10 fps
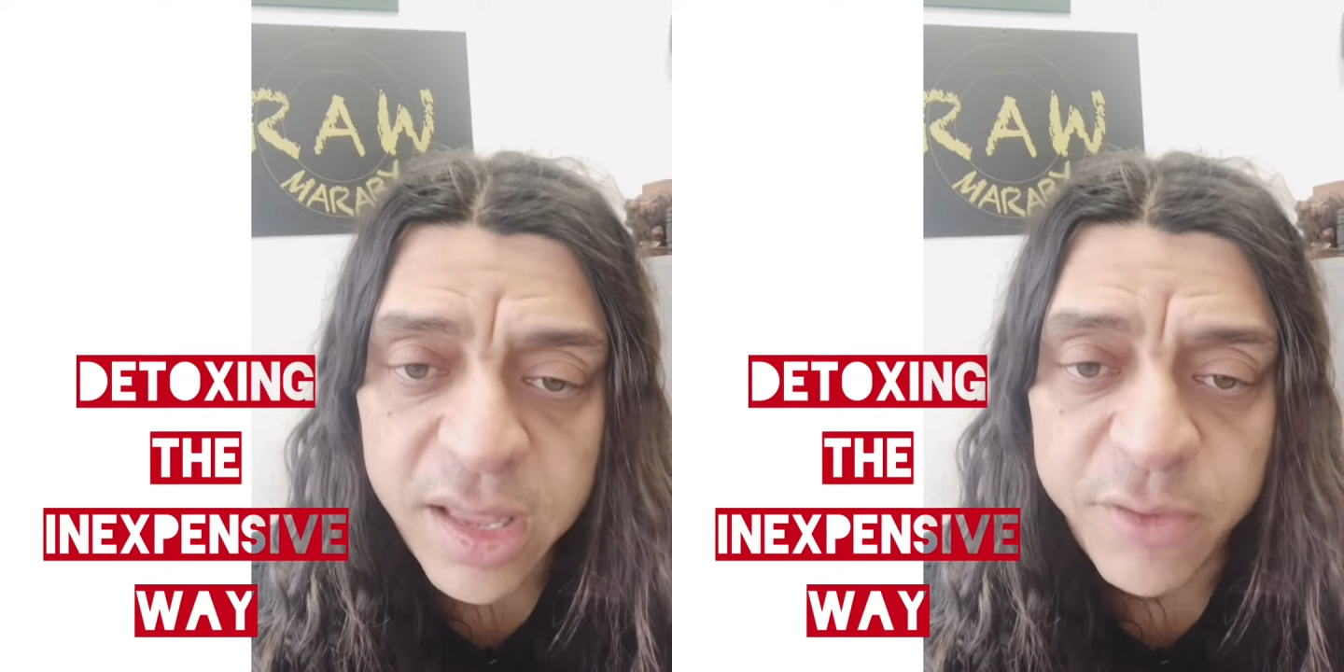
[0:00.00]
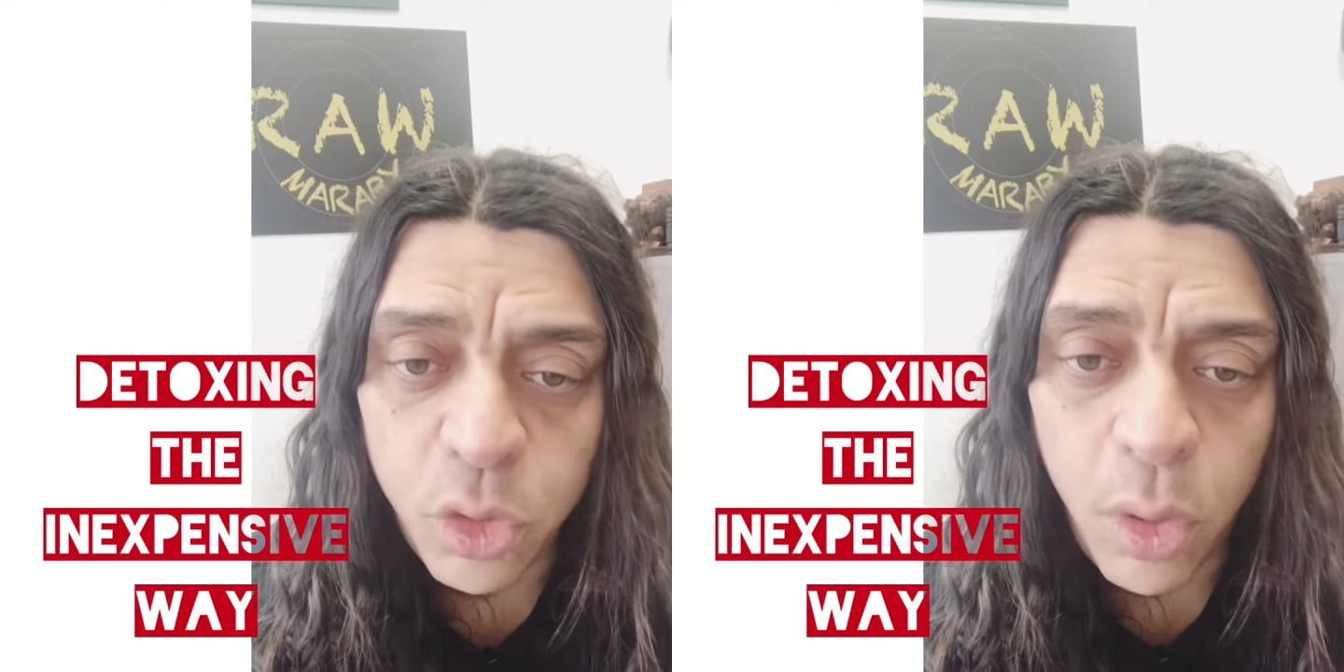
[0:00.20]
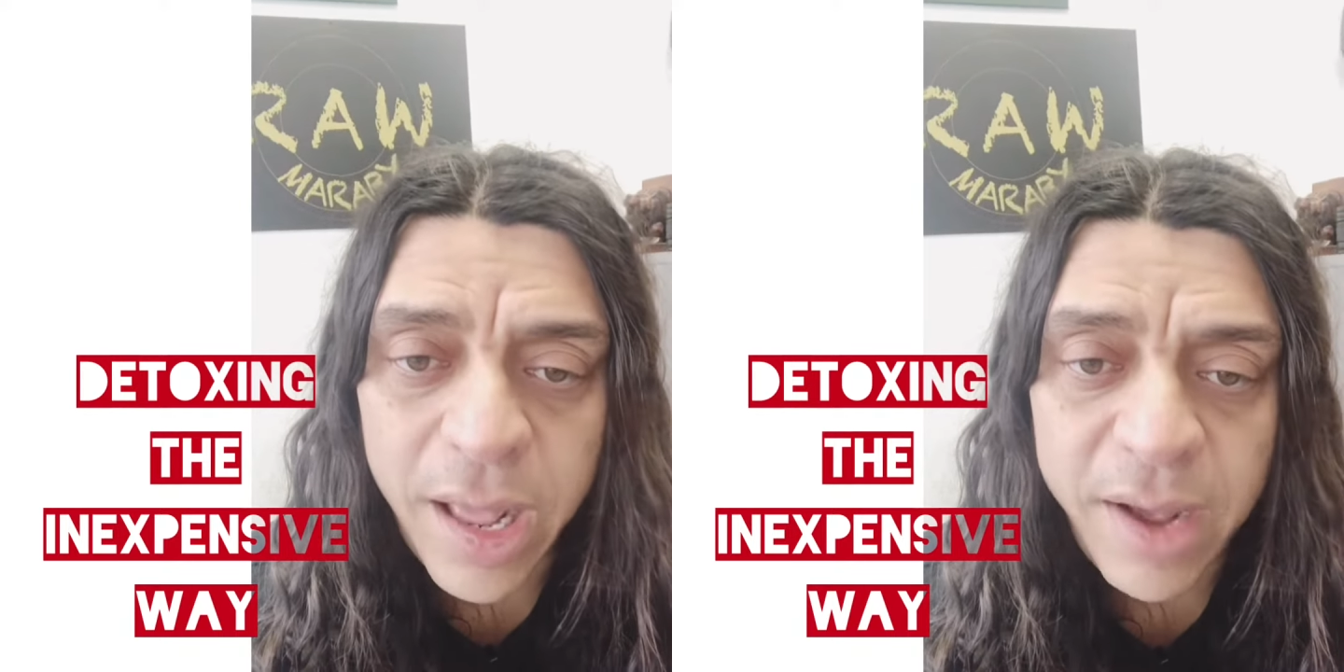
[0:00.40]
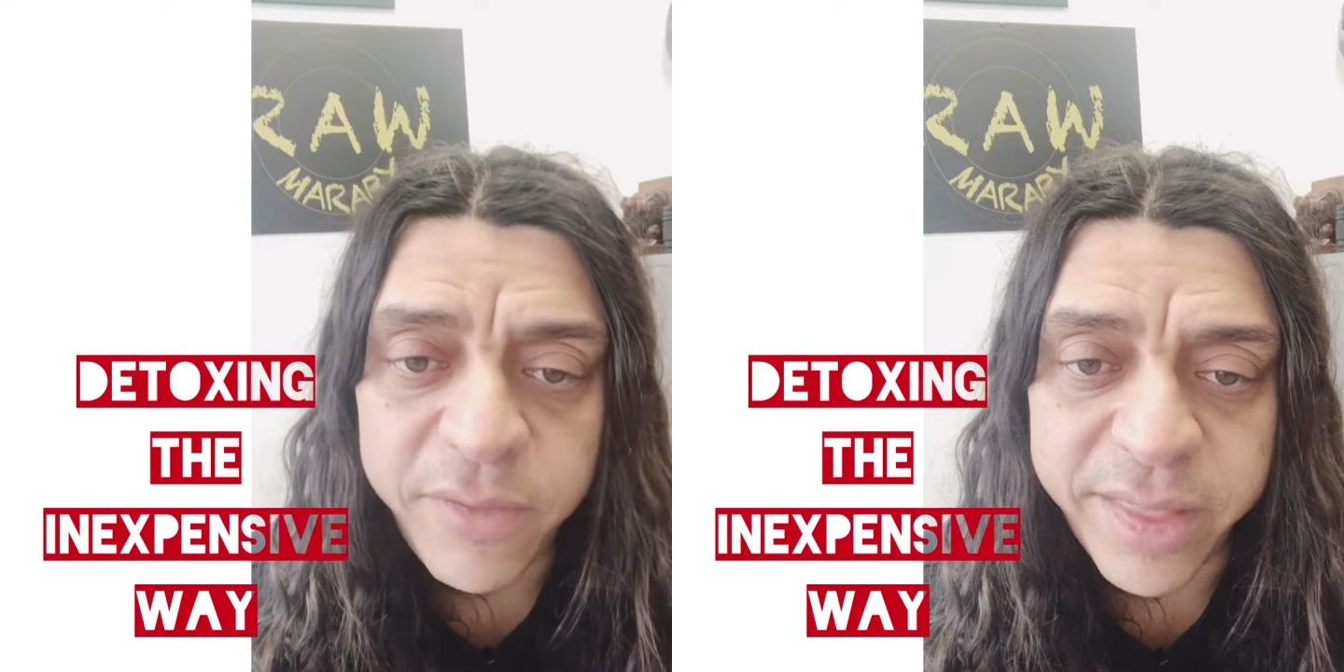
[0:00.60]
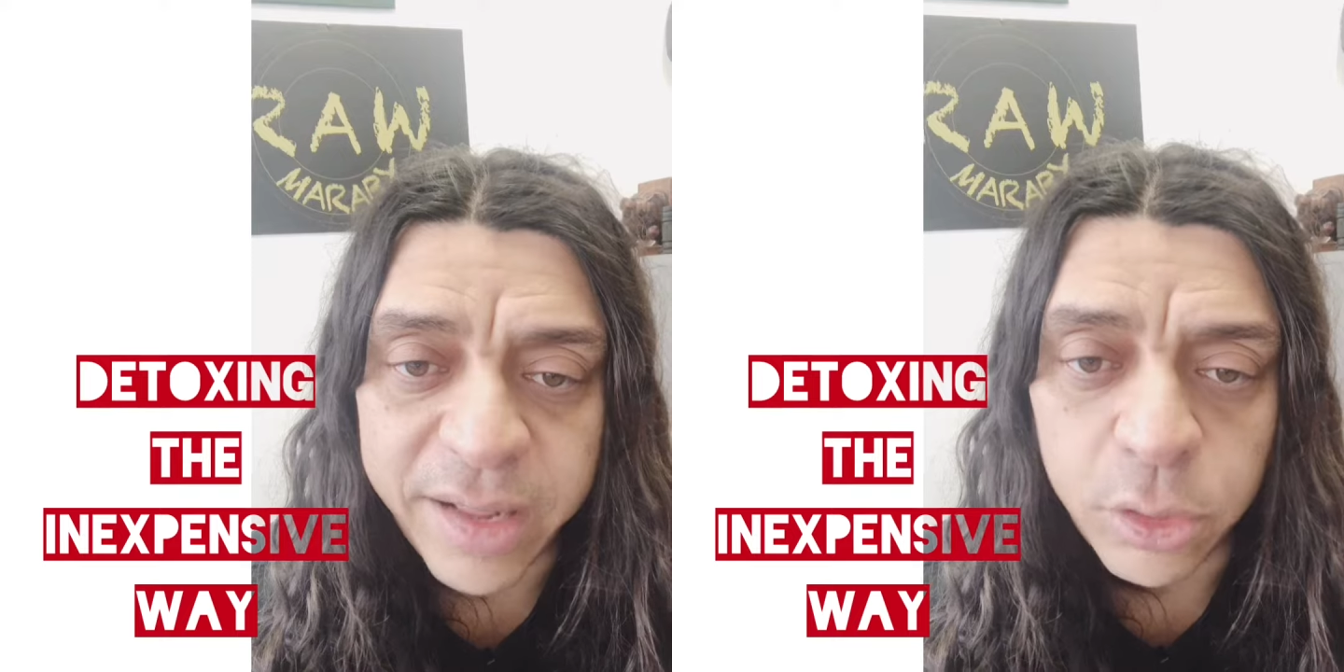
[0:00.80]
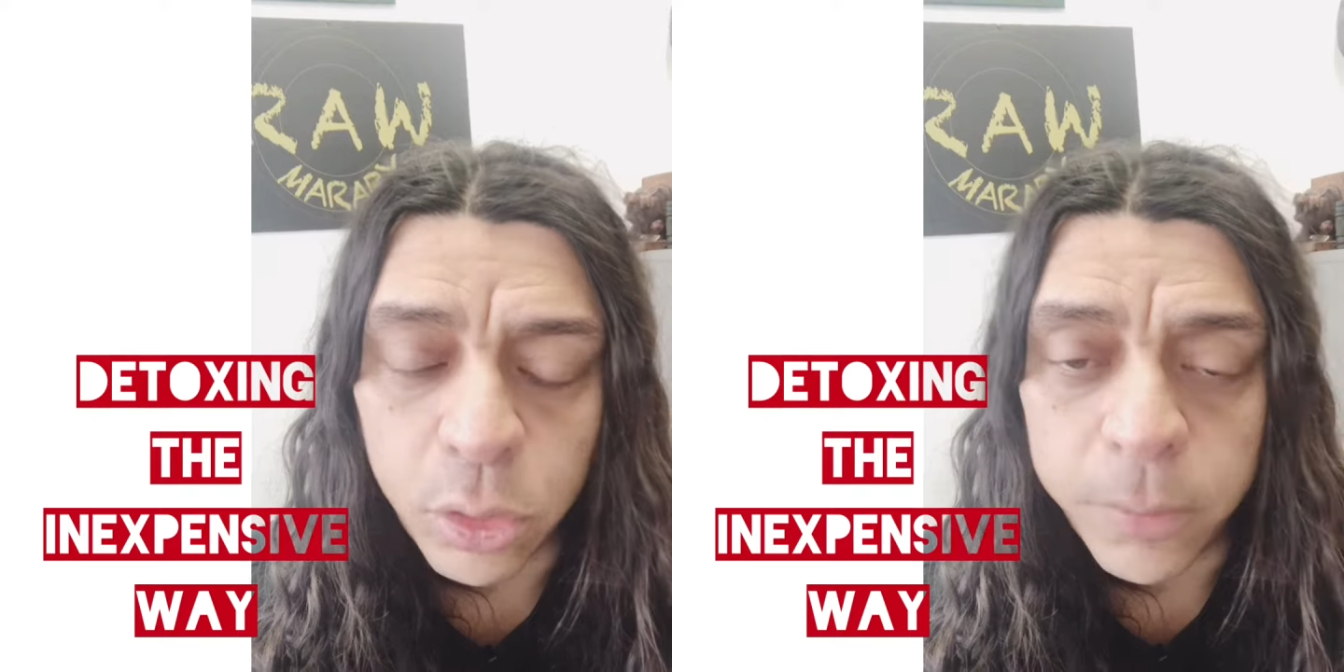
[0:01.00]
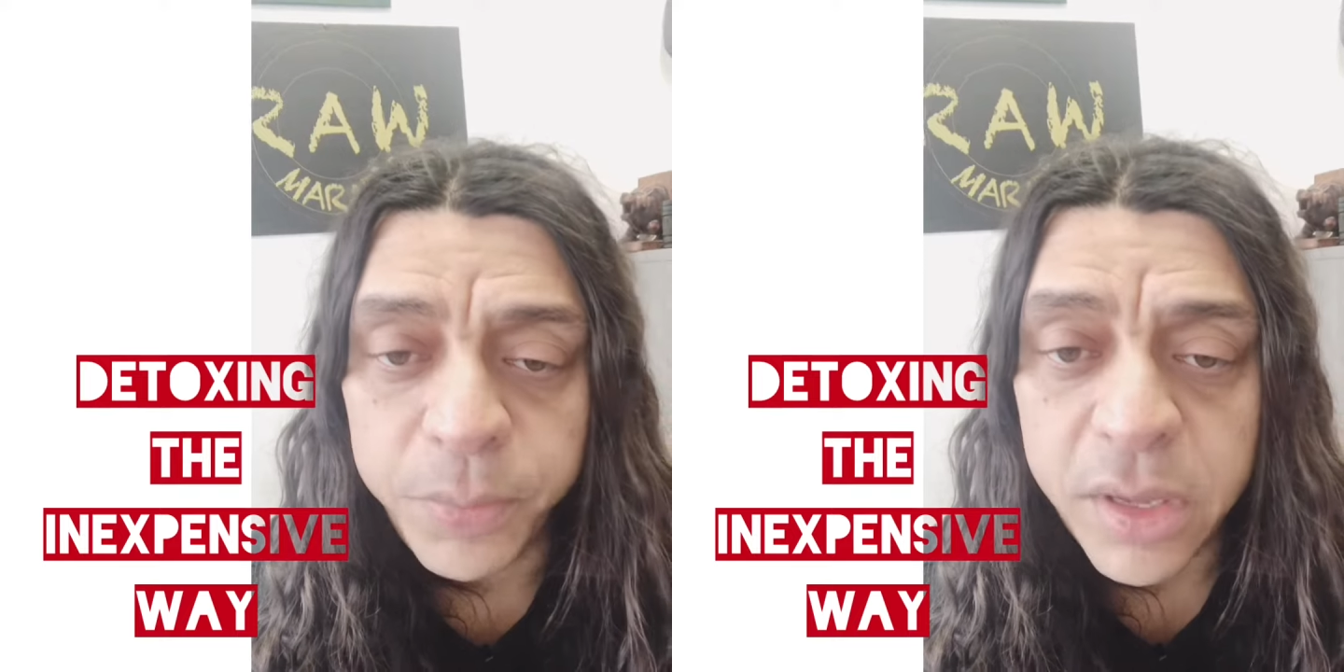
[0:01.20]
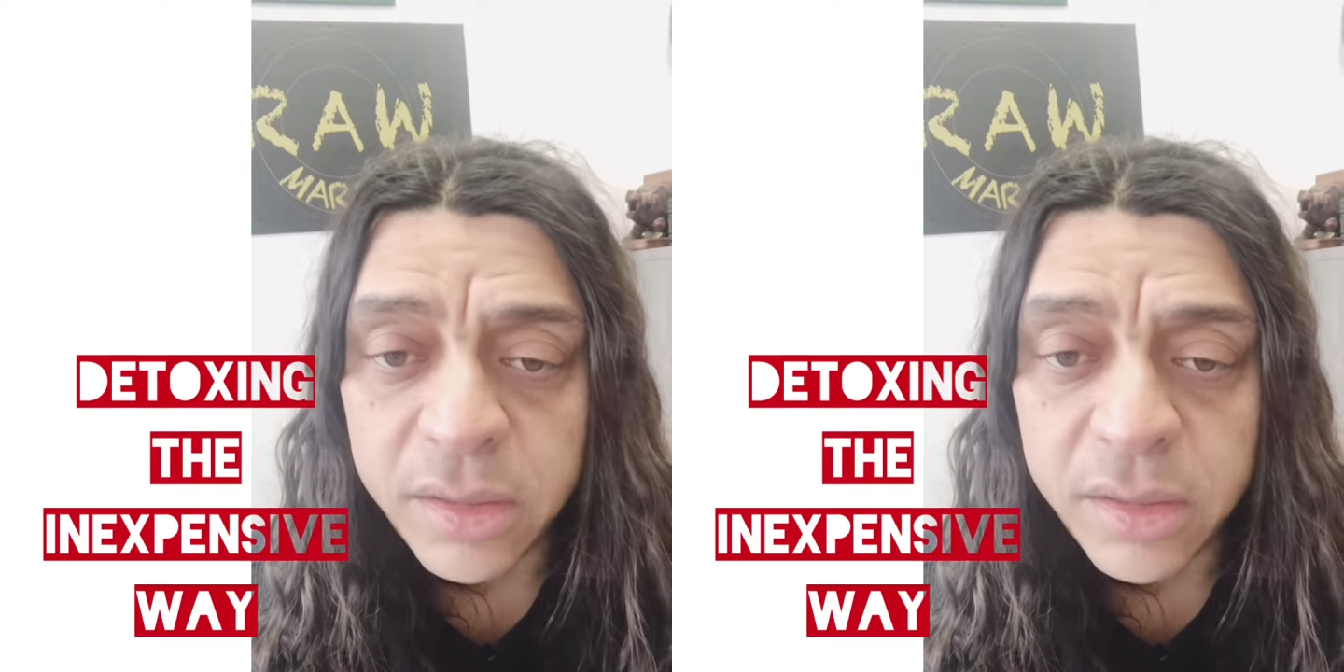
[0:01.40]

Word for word: If you don't have that though,